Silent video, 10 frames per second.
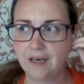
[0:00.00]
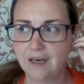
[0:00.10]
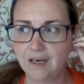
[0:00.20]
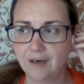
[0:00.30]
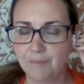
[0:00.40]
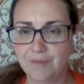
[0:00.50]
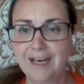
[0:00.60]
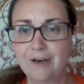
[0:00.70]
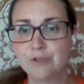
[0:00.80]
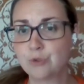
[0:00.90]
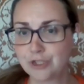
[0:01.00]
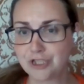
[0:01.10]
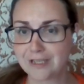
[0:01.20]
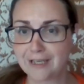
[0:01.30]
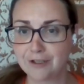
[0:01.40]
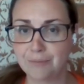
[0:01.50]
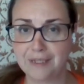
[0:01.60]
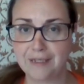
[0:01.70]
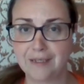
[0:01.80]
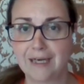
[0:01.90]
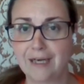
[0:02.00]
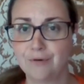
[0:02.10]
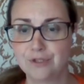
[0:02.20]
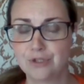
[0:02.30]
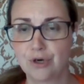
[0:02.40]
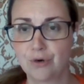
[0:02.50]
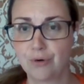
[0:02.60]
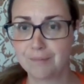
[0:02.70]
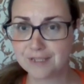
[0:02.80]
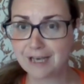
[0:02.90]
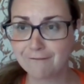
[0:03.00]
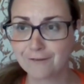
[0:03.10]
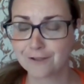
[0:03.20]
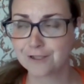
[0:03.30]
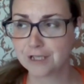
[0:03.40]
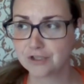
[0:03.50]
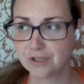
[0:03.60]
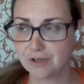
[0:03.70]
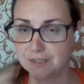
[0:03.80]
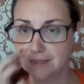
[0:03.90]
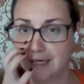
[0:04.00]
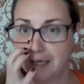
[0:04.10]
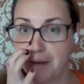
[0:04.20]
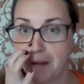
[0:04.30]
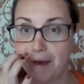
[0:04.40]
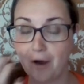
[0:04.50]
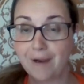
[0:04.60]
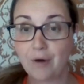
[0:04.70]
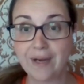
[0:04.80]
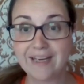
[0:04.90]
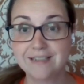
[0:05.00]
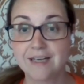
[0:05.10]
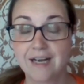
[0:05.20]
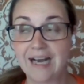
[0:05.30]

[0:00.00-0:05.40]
um, that I was wishing I could be. I was so upset for such a long time about my weight.